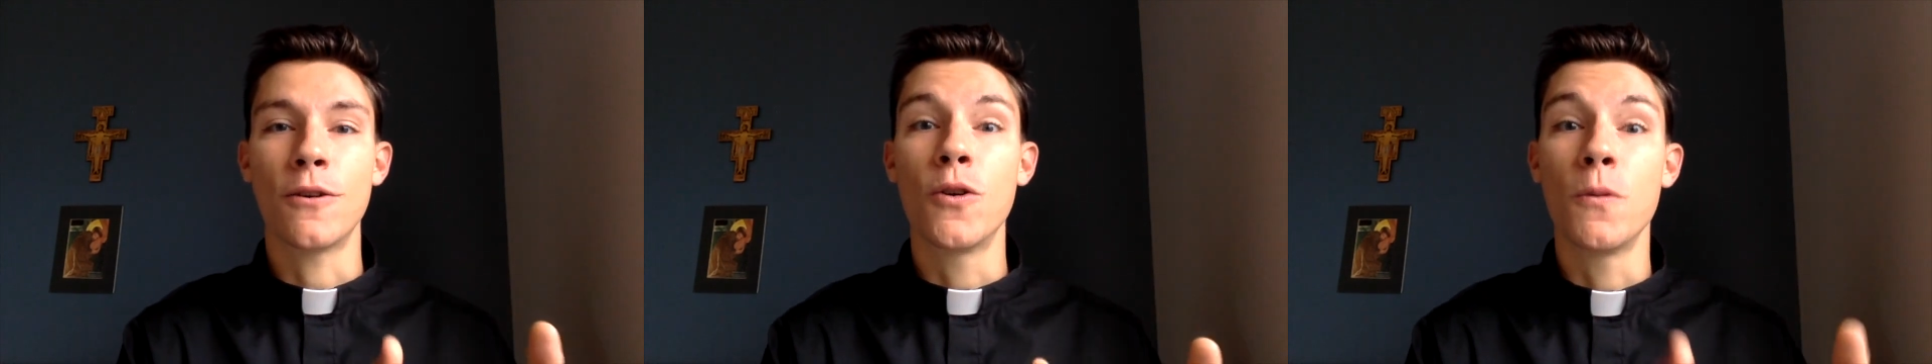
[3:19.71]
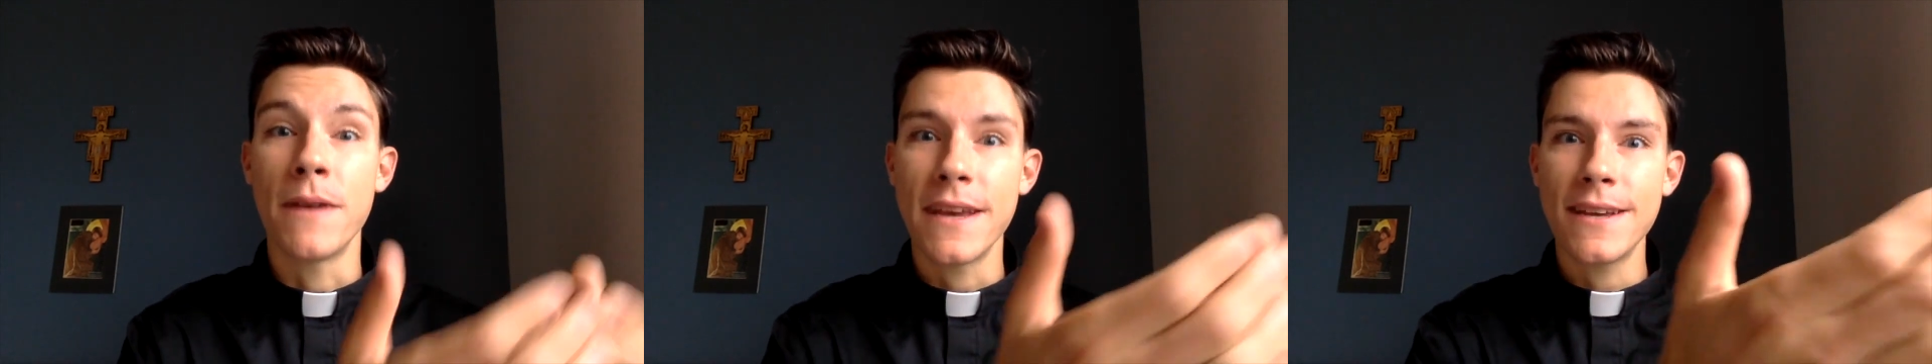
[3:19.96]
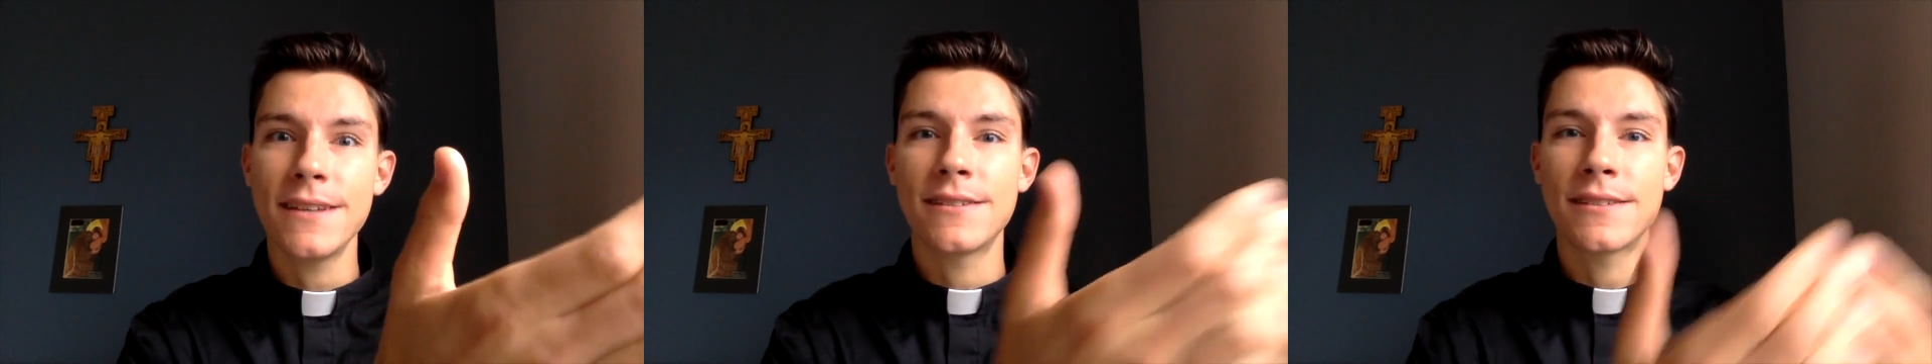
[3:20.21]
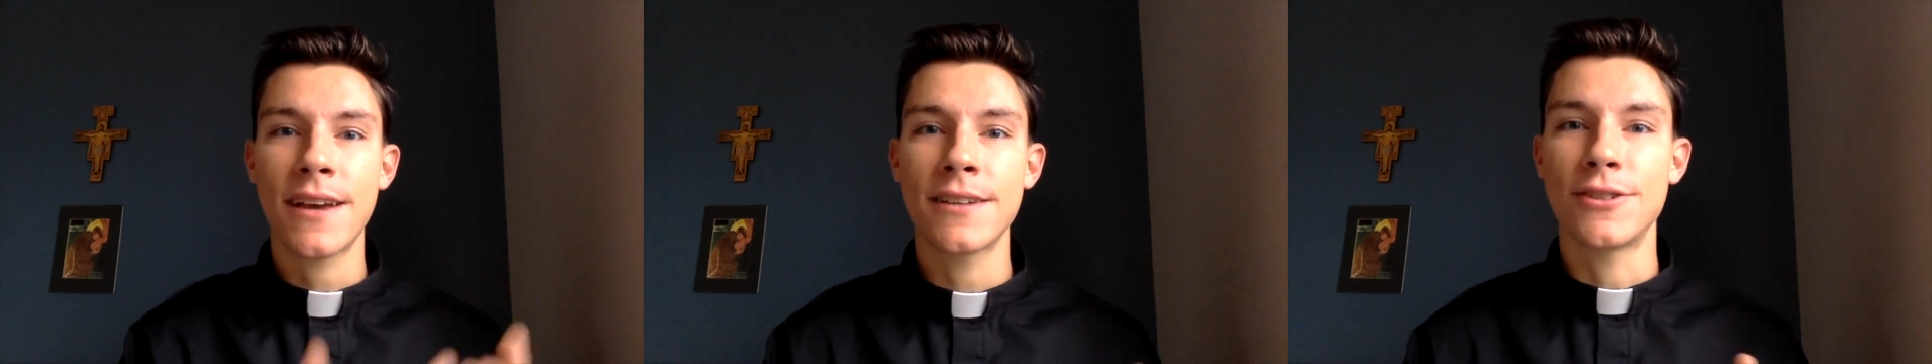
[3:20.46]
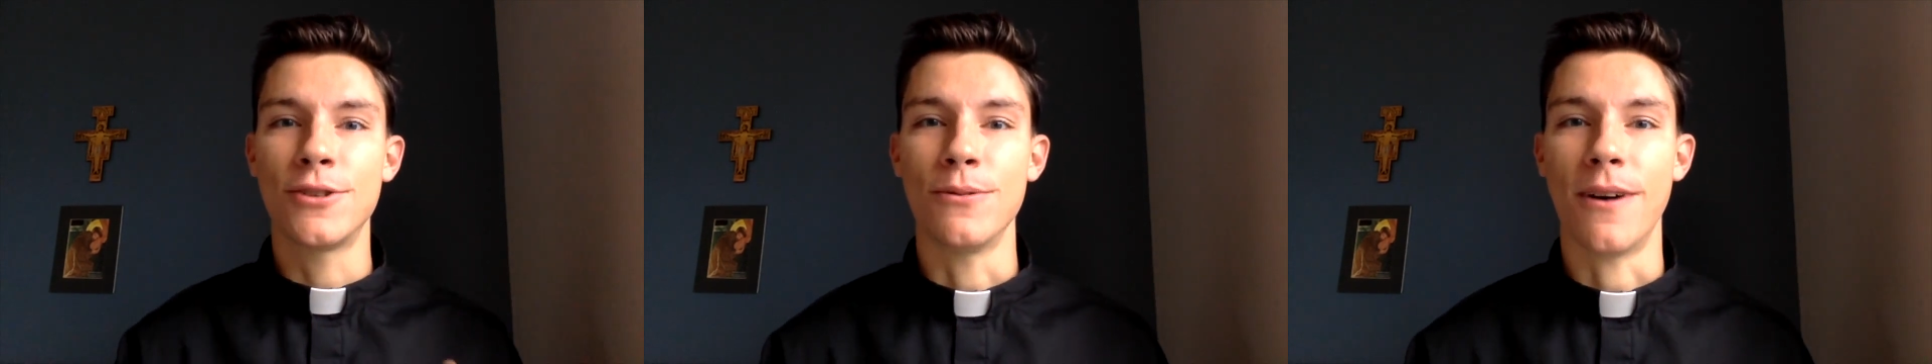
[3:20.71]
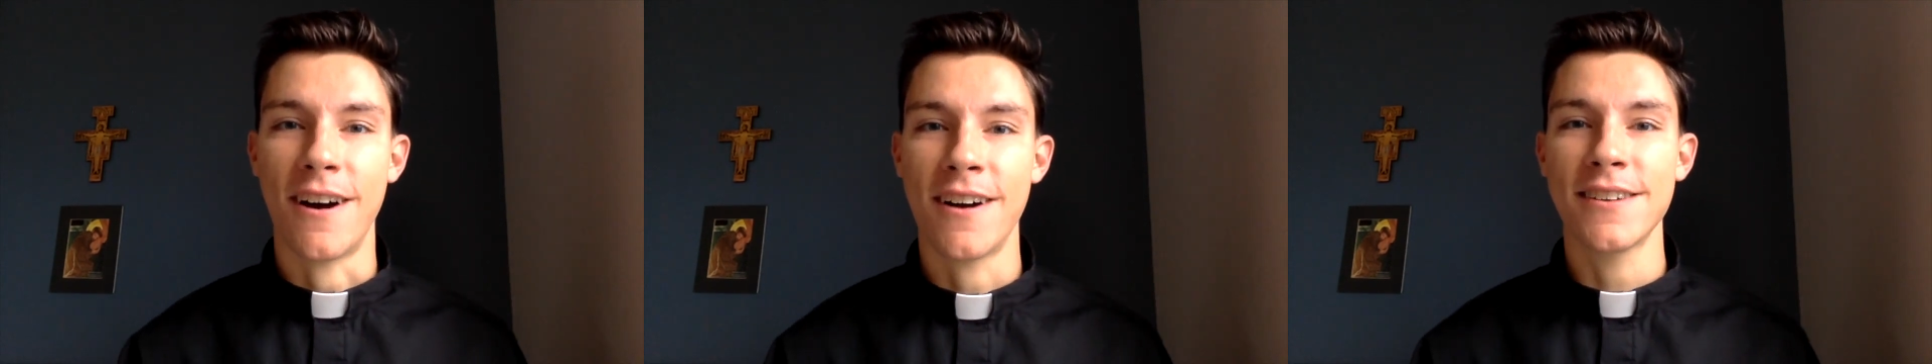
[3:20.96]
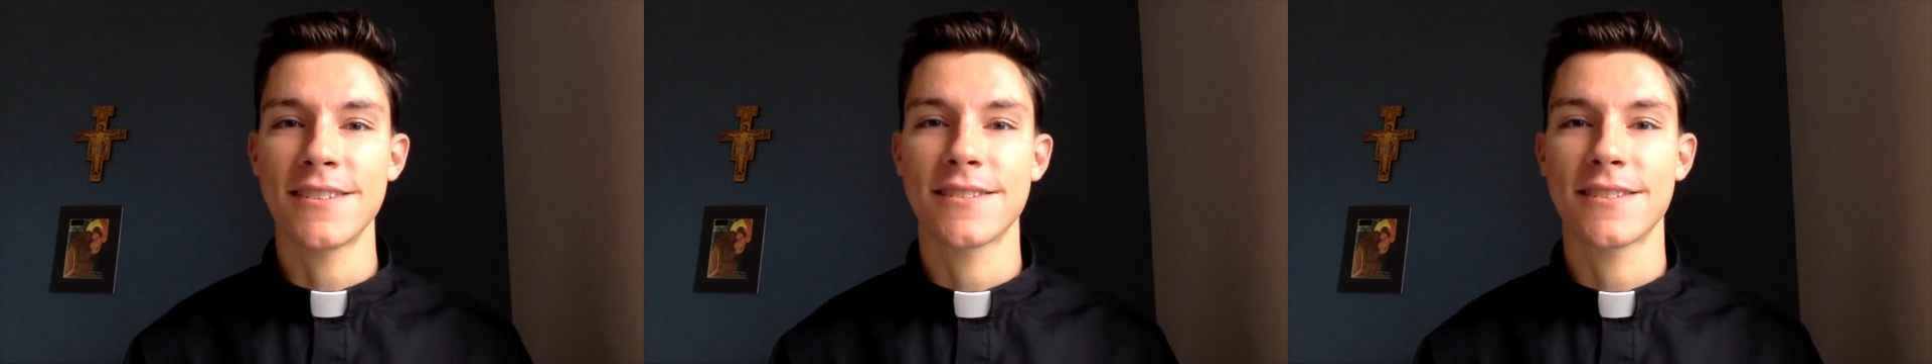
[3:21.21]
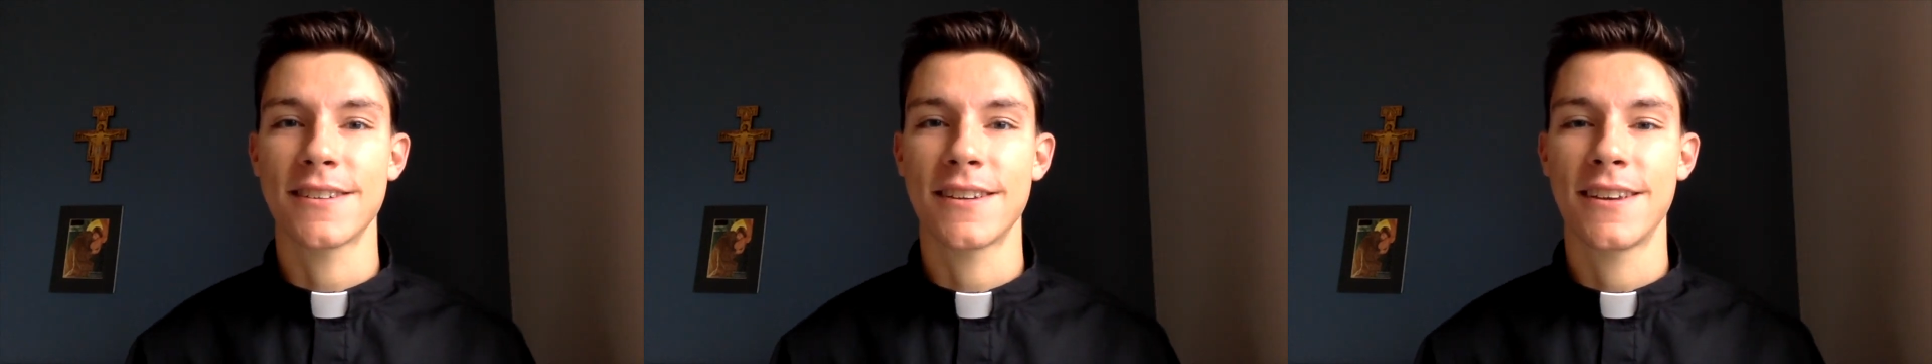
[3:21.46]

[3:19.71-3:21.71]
whom He sent to us?